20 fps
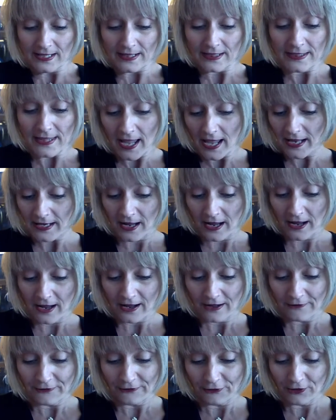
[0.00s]
Then
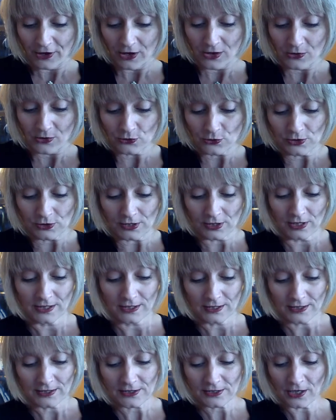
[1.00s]
I found
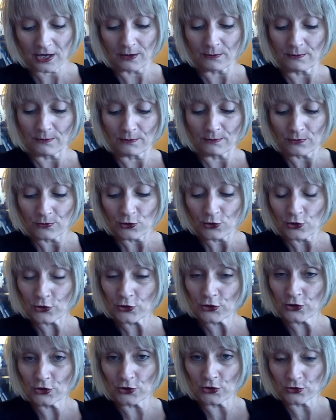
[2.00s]
some
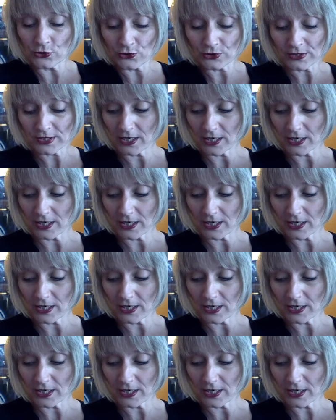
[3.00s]
good news